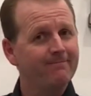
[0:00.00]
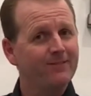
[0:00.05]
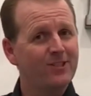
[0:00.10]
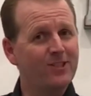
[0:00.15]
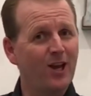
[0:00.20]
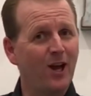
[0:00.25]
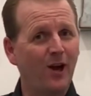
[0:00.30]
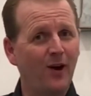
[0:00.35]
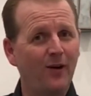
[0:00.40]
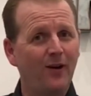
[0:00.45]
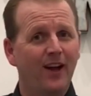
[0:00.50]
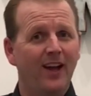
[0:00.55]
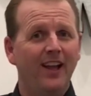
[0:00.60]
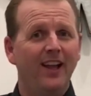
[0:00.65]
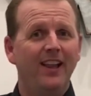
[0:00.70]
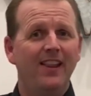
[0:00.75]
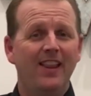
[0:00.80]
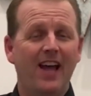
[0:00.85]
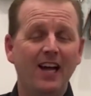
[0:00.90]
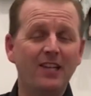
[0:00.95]
So
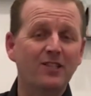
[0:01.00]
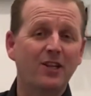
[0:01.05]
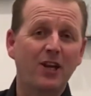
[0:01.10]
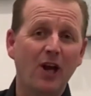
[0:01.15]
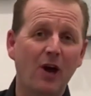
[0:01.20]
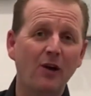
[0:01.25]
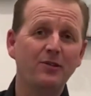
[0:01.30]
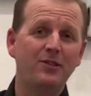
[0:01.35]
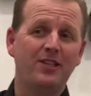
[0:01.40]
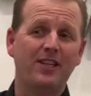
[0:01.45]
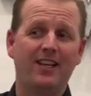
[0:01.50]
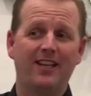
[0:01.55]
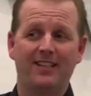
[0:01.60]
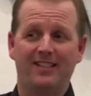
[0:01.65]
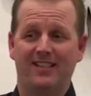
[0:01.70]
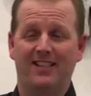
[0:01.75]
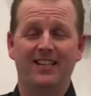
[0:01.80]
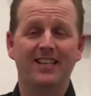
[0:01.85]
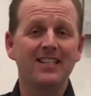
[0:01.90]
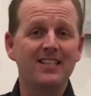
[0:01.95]
that's coaching,
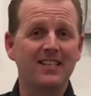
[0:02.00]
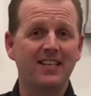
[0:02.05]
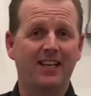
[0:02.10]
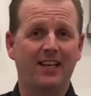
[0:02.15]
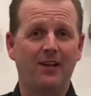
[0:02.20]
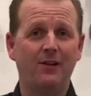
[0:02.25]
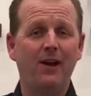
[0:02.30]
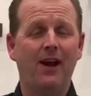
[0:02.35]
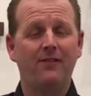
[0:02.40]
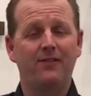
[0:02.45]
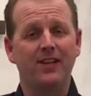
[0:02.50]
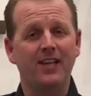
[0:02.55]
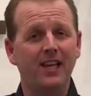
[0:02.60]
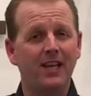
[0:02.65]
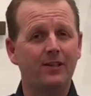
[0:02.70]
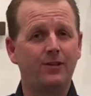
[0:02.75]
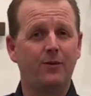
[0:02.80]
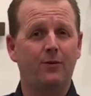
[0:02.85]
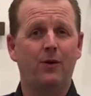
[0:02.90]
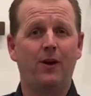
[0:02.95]
is listening. You have to
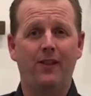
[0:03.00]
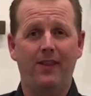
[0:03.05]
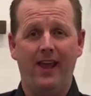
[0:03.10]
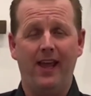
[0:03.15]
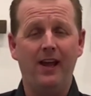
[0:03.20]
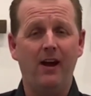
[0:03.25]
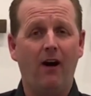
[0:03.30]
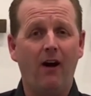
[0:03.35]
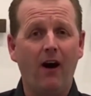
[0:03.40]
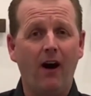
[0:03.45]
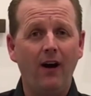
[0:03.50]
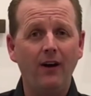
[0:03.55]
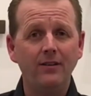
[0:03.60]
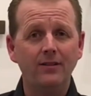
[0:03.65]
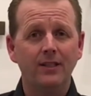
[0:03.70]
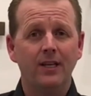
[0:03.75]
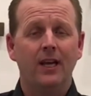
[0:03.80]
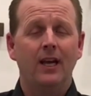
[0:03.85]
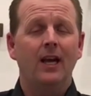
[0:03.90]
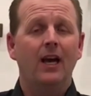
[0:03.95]
get to where they
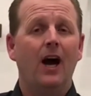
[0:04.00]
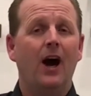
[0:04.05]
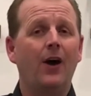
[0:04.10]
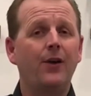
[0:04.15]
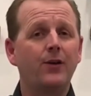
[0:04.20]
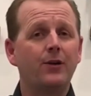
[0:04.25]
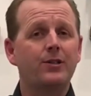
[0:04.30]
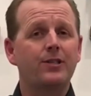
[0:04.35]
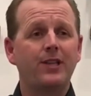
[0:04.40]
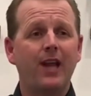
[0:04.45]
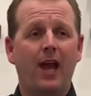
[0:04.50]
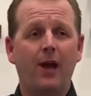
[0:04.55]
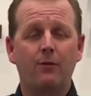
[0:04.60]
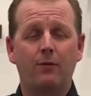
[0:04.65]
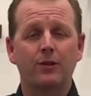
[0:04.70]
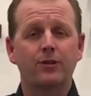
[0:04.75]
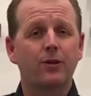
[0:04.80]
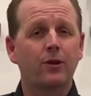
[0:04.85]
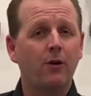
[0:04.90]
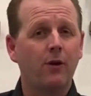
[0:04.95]
are, understand
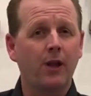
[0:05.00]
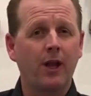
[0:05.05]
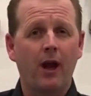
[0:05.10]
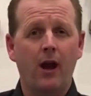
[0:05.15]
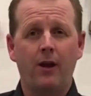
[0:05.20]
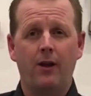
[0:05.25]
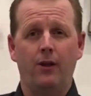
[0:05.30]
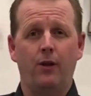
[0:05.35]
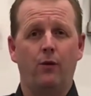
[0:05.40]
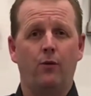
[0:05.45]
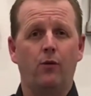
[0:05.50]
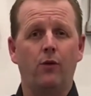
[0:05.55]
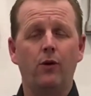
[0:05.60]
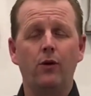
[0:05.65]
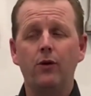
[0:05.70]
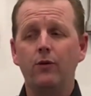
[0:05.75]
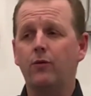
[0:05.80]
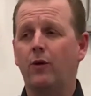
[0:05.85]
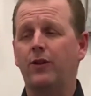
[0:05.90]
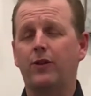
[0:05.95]
what's going on in their
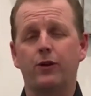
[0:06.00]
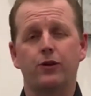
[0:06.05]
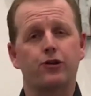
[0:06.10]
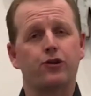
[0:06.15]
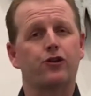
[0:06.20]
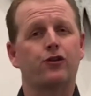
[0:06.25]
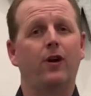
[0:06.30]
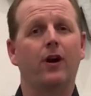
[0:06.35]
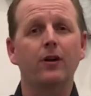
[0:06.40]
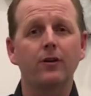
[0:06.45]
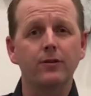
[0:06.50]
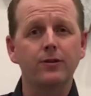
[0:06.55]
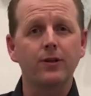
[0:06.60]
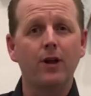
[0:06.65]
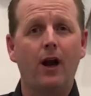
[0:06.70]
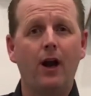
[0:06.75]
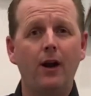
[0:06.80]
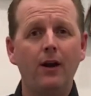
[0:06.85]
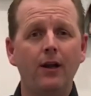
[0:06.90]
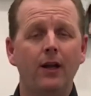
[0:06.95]
world, what their struggles
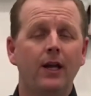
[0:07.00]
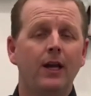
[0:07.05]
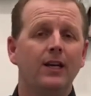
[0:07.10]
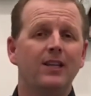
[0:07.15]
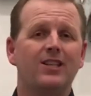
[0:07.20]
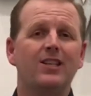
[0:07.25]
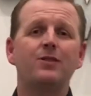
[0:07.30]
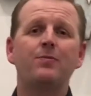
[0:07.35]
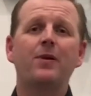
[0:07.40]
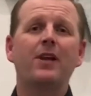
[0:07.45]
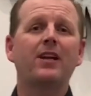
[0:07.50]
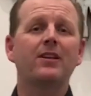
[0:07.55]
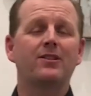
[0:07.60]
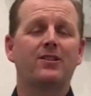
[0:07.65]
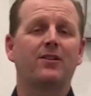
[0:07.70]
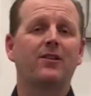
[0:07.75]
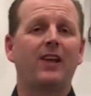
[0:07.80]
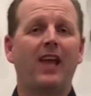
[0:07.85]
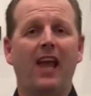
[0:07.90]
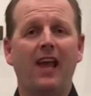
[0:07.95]
are. Just because
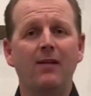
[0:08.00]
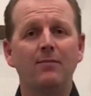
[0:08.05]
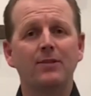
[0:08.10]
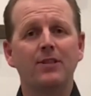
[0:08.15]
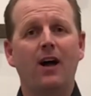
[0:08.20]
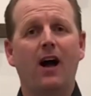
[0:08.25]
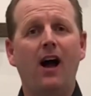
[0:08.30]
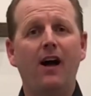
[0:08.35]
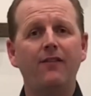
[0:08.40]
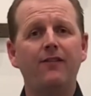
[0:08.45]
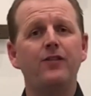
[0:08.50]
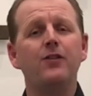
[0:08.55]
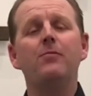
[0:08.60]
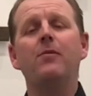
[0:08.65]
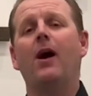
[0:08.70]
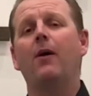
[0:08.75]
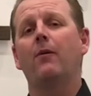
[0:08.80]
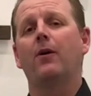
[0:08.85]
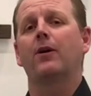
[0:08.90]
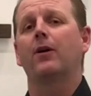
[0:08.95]
their game's off, you
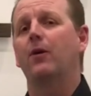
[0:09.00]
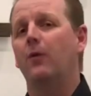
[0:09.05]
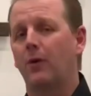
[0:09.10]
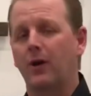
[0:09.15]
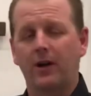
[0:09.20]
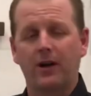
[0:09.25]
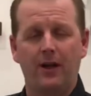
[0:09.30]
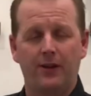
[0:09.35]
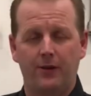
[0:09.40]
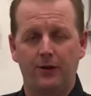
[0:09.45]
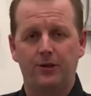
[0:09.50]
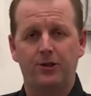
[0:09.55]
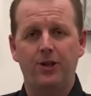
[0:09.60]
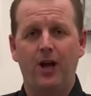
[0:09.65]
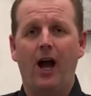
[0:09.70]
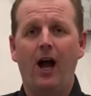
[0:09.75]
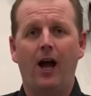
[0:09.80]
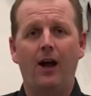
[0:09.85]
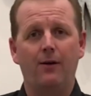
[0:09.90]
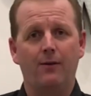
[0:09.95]
might want to go work on their
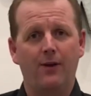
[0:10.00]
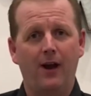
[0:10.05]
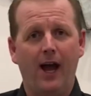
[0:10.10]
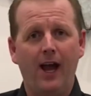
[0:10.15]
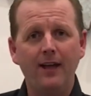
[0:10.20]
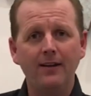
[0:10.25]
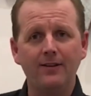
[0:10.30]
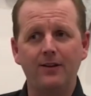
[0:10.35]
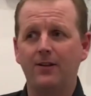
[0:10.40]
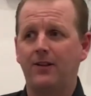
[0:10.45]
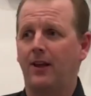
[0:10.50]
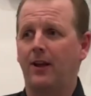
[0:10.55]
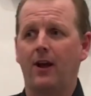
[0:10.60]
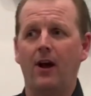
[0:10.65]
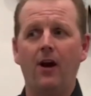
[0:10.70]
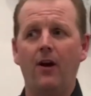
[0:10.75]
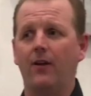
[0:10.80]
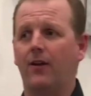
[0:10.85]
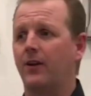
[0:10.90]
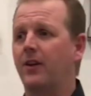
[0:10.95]
shot, right? You think,
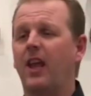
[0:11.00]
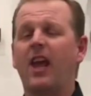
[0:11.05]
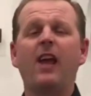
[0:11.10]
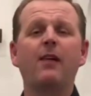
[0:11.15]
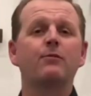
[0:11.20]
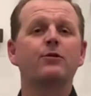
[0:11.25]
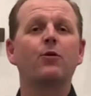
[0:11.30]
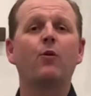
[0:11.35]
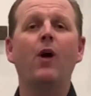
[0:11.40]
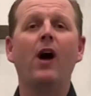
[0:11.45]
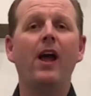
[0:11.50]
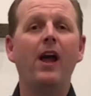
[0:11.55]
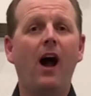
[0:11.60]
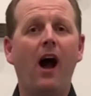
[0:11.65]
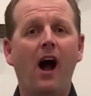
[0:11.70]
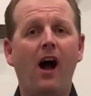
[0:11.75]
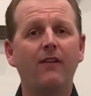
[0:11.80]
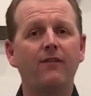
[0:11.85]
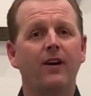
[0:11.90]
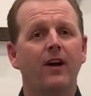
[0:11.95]
oh, their game's way
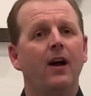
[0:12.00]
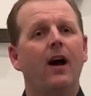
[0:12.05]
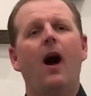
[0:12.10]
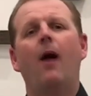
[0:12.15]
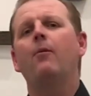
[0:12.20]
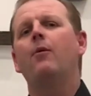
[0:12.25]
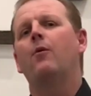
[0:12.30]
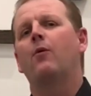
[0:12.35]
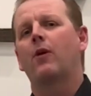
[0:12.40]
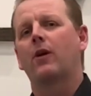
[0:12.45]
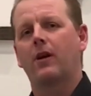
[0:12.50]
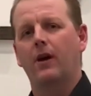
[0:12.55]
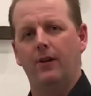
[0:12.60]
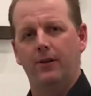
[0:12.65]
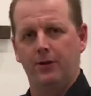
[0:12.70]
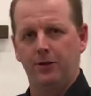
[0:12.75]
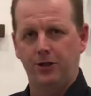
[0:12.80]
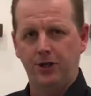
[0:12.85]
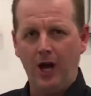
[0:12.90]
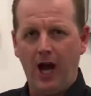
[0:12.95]
off. I'm going to work on
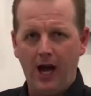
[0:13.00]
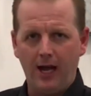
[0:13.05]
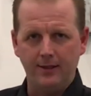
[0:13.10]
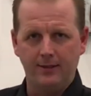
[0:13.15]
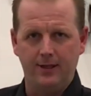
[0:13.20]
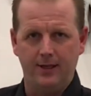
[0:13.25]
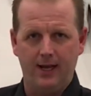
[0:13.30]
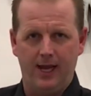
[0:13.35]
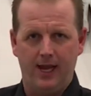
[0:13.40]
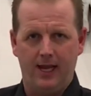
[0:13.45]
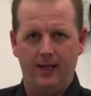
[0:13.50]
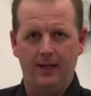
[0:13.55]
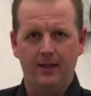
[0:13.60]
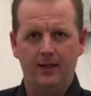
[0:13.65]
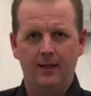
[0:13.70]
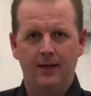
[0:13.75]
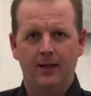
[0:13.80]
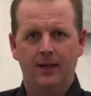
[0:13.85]
their shot today.